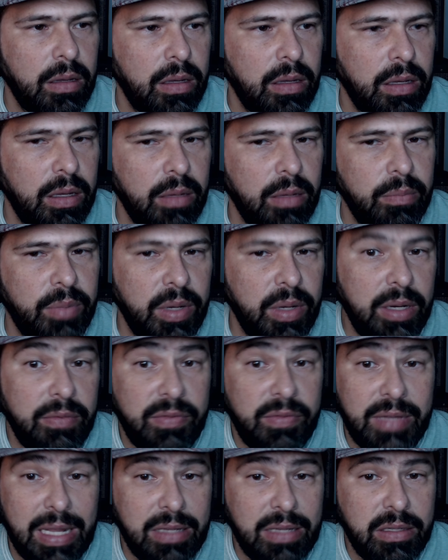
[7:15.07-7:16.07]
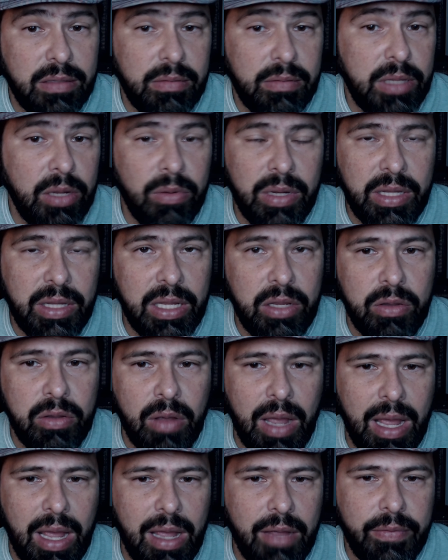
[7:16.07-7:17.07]
But if that's the only thing you
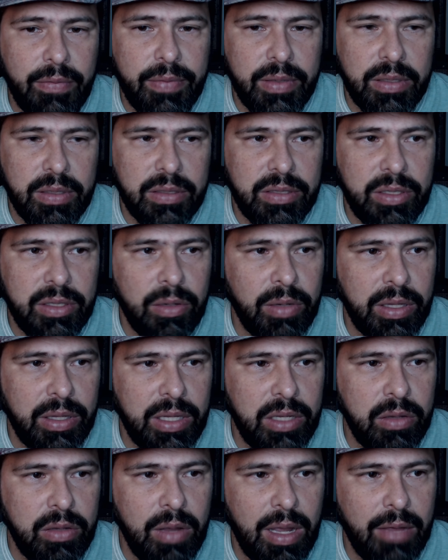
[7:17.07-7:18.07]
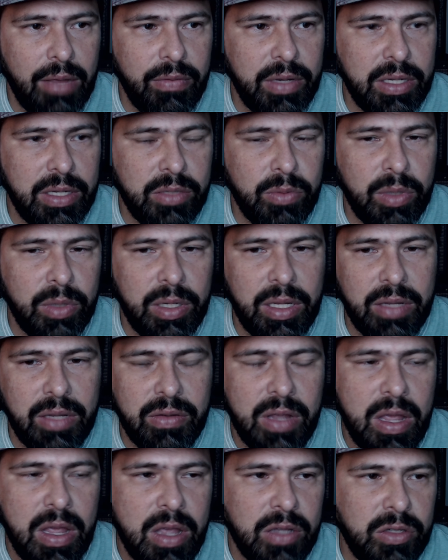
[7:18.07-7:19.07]
have, that's the only thing you have. It is what it is.
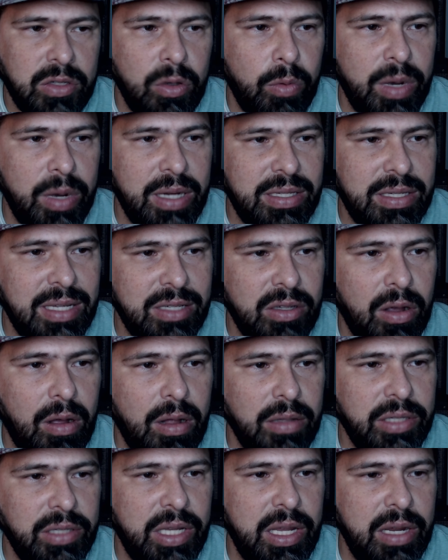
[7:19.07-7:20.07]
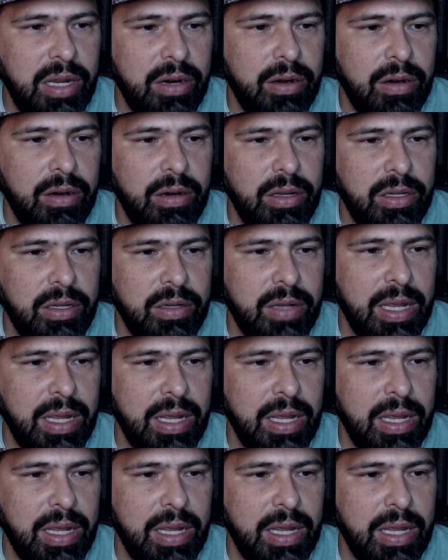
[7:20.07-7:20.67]
So where it says Alt here, you get